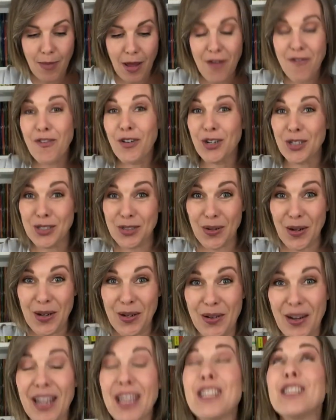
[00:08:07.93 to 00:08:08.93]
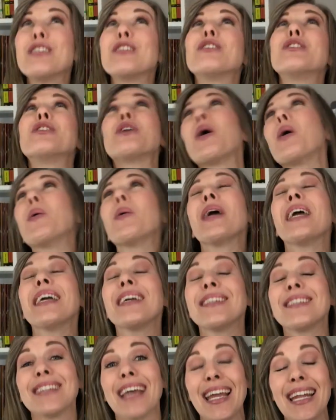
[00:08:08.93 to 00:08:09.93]
My 1st grader is so
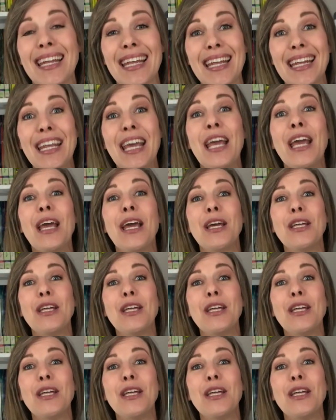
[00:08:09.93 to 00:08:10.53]
excited